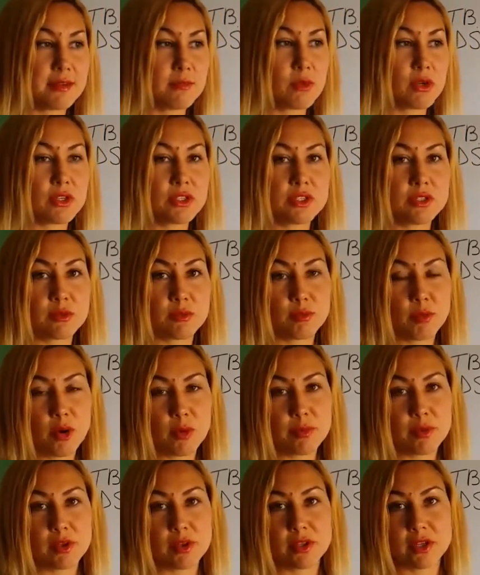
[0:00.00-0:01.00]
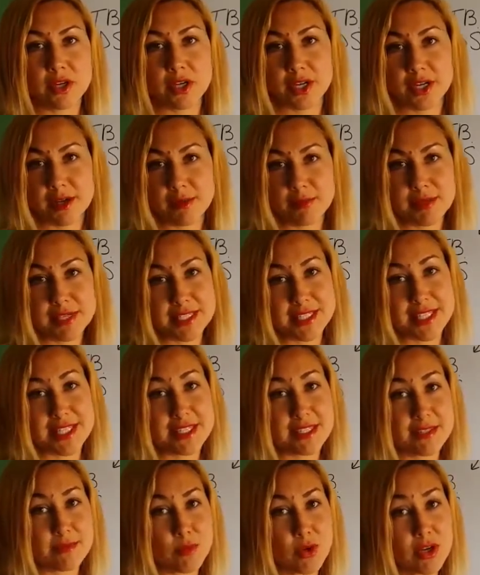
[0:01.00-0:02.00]
and most popular
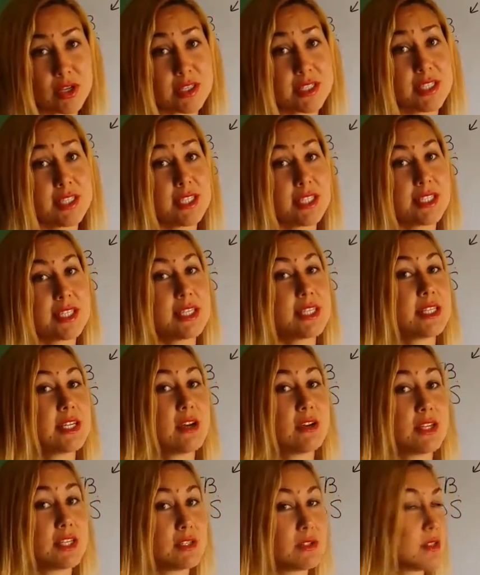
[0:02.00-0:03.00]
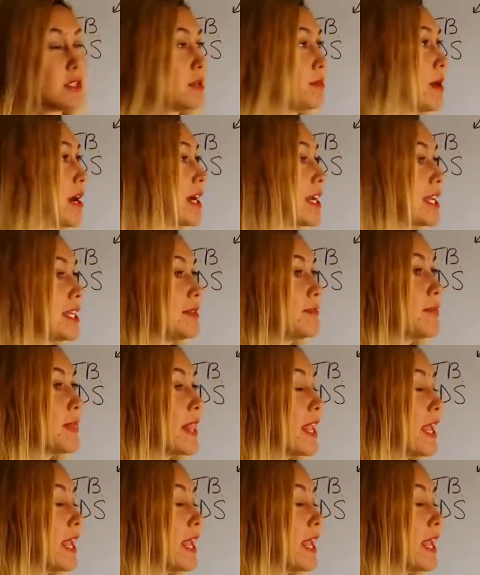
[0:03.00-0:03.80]
business models that exist nowadays on the market.